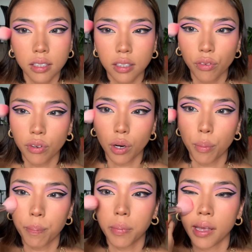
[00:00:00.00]
The
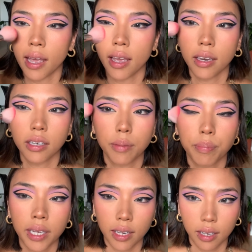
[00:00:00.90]
real candy
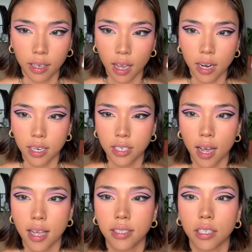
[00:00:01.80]
pink kind of
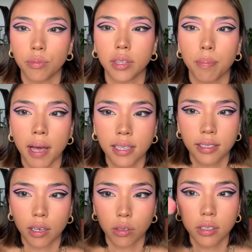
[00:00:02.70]
ties in with the
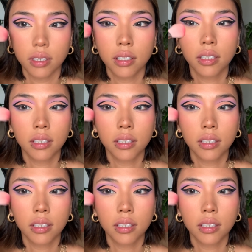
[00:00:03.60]
pastel look.